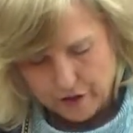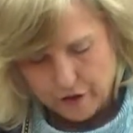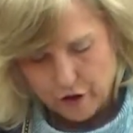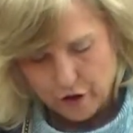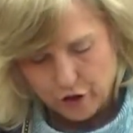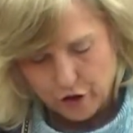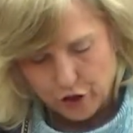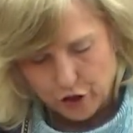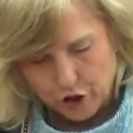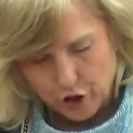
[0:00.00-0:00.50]
the
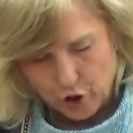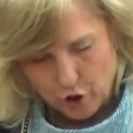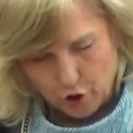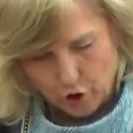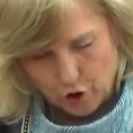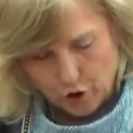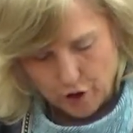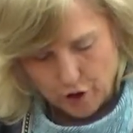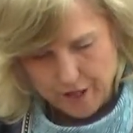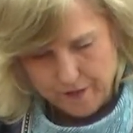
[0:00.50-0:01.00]

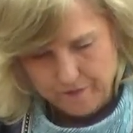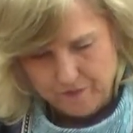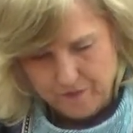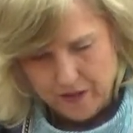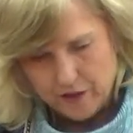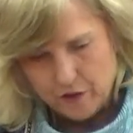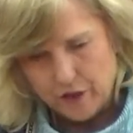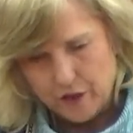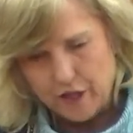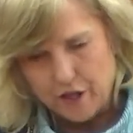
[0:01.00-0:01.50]
third,
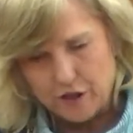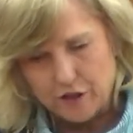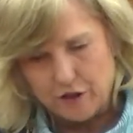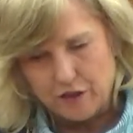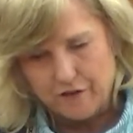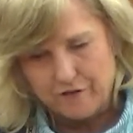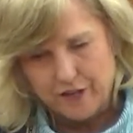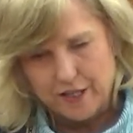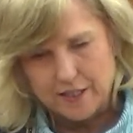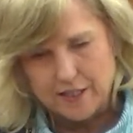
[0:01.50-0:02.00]
that
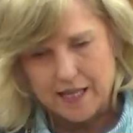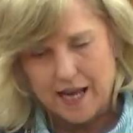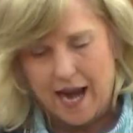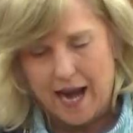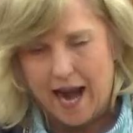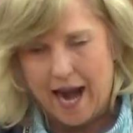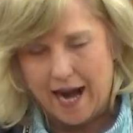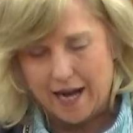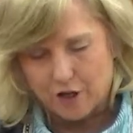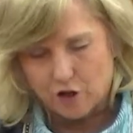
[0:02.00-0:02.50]
the visit
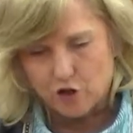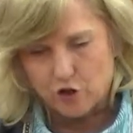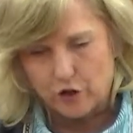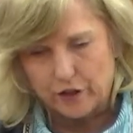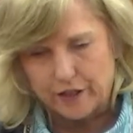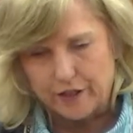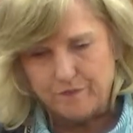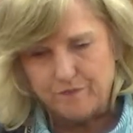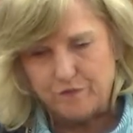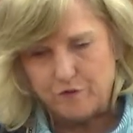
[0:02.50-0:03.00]

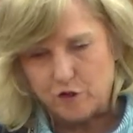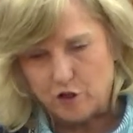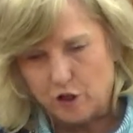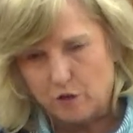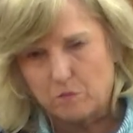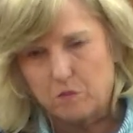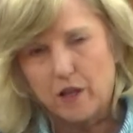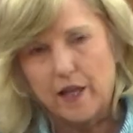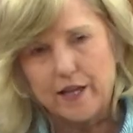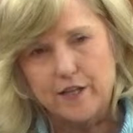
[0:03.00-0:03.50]
actually took
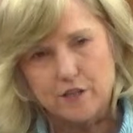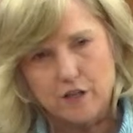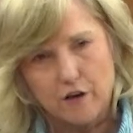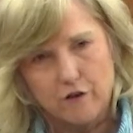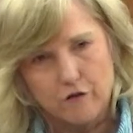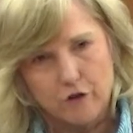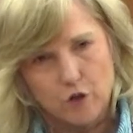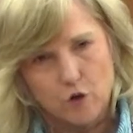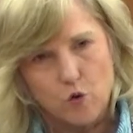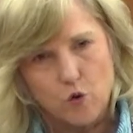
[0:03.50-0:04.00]
place
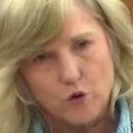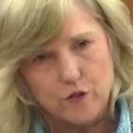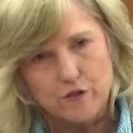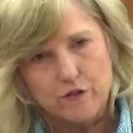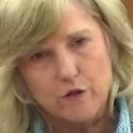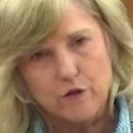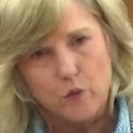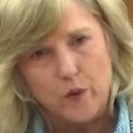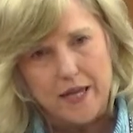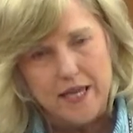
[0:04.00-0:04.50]
over the course of
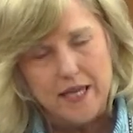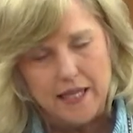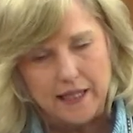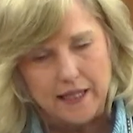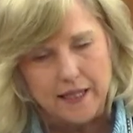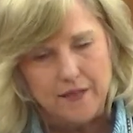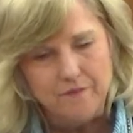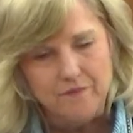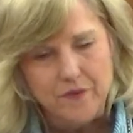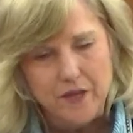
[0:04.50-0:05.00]
the
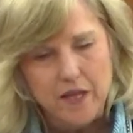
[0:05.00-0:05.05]
weekend.